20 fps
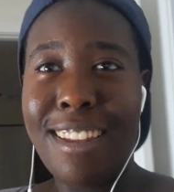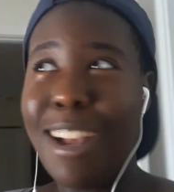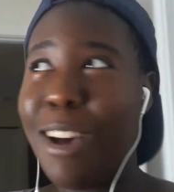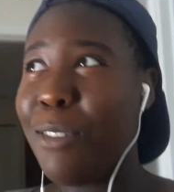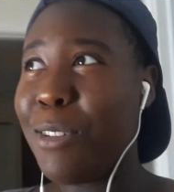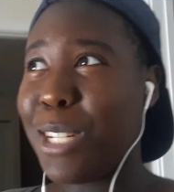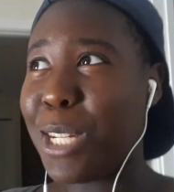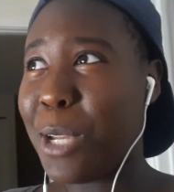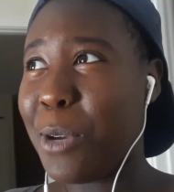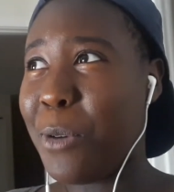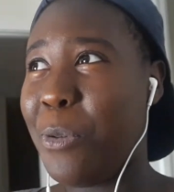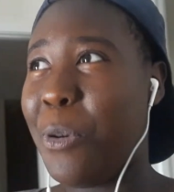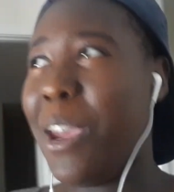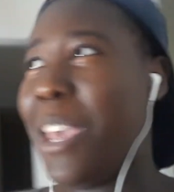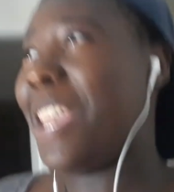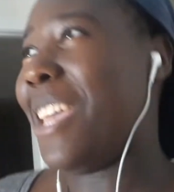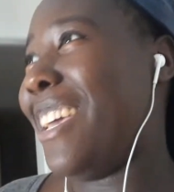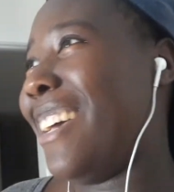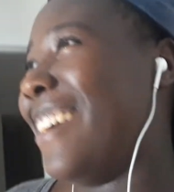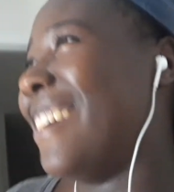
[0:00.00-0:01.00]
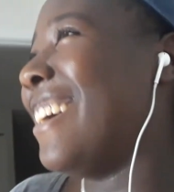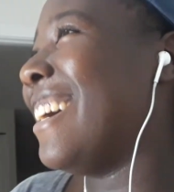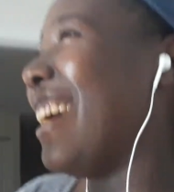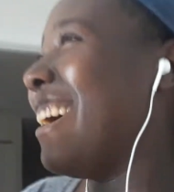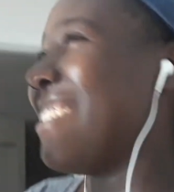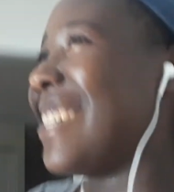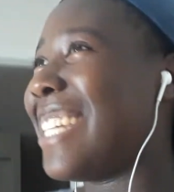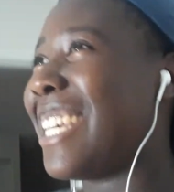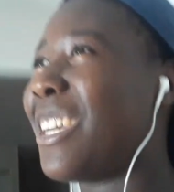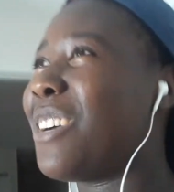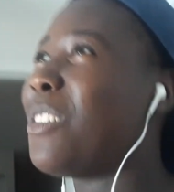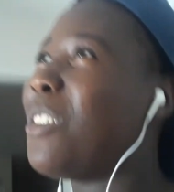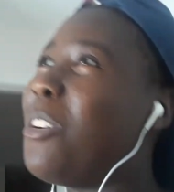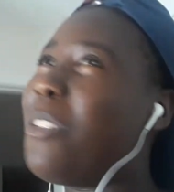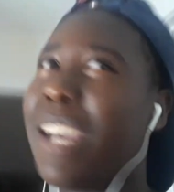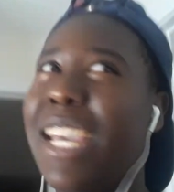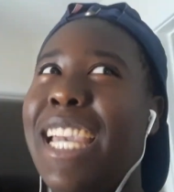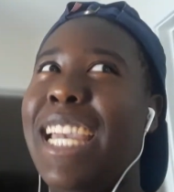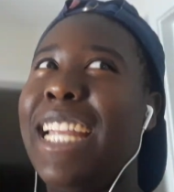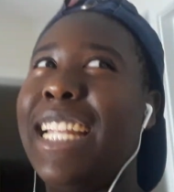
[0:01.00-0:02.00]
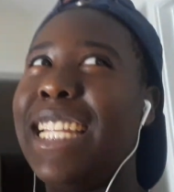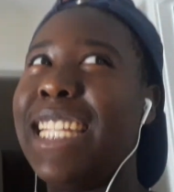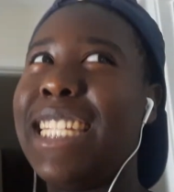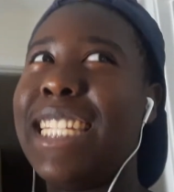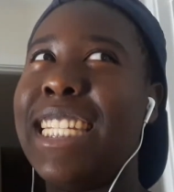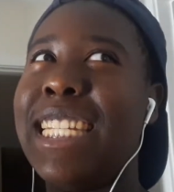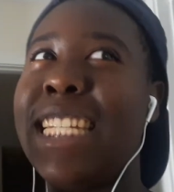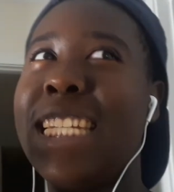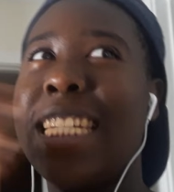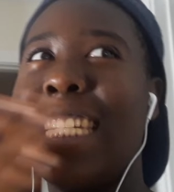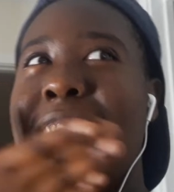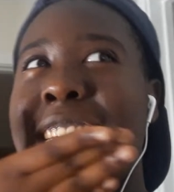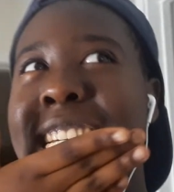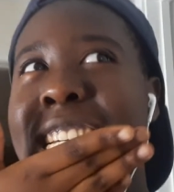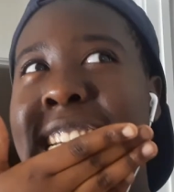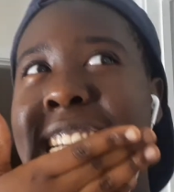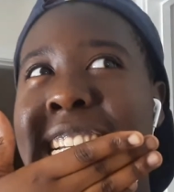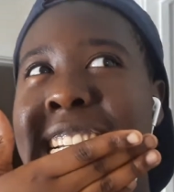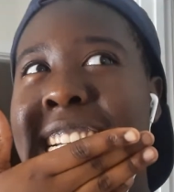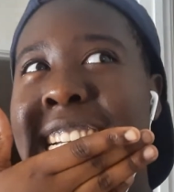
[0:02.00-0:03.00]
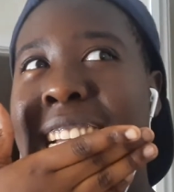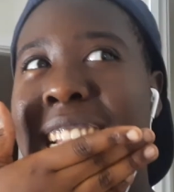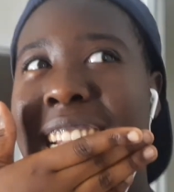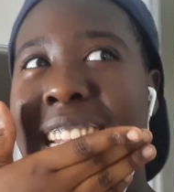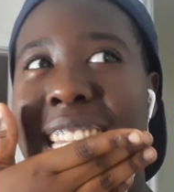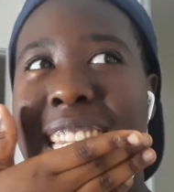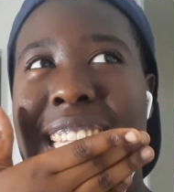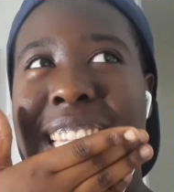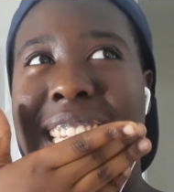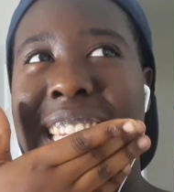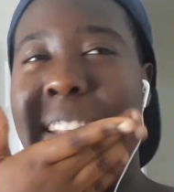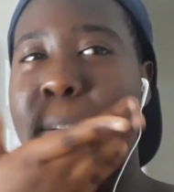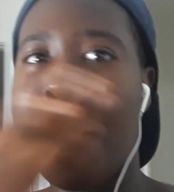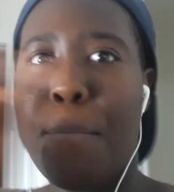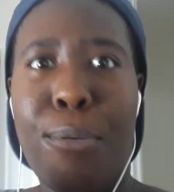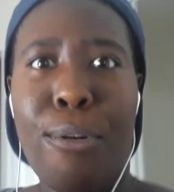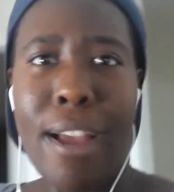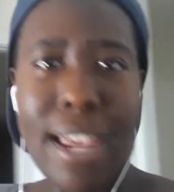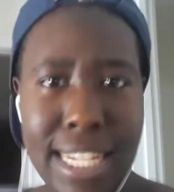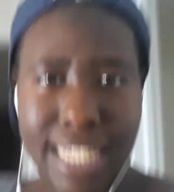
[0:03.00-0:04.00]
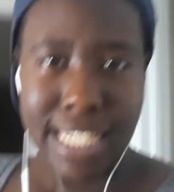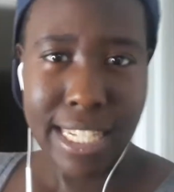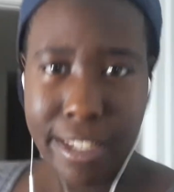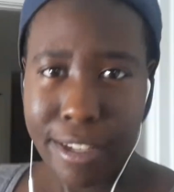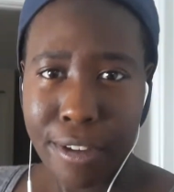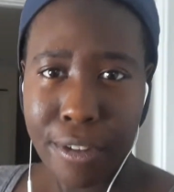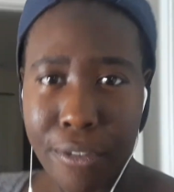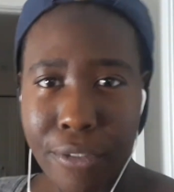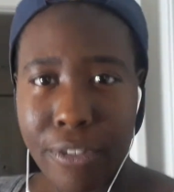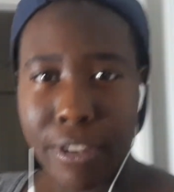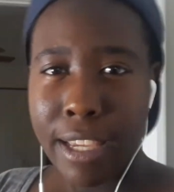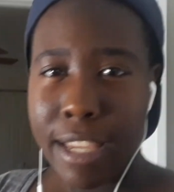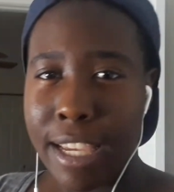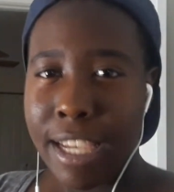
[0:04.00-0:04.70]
And I was like, wait. I was like, okay, this is impressive.